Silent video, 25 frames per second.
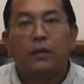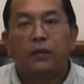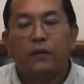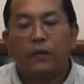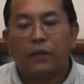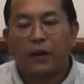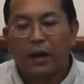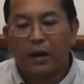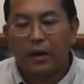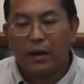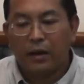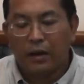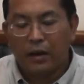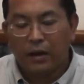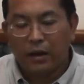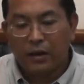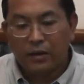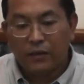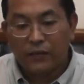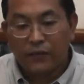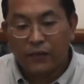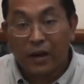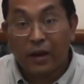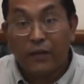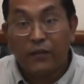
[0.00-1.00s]

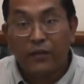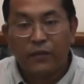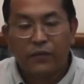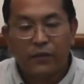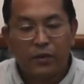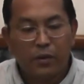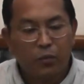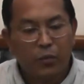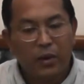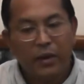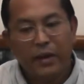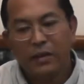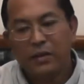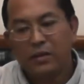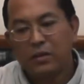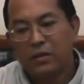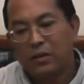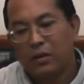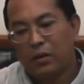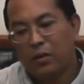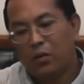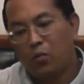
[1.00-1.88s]
5 different ways.